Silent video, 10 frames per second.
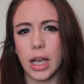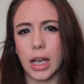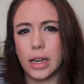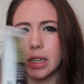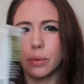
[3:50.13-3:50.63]

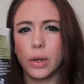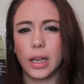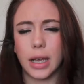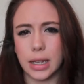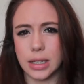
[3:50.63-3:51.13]
and that's what
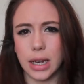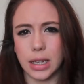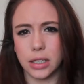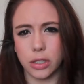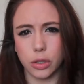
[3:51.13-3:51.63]
like
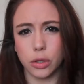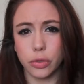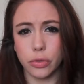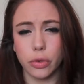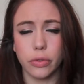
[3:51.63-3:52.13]
SLS is
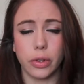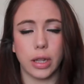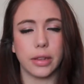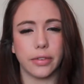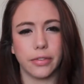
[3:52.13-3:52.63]
used for
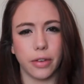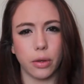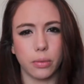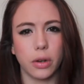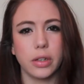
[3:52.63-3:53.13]
like the
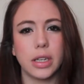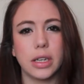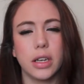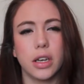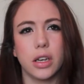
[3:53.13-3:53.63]
foam content.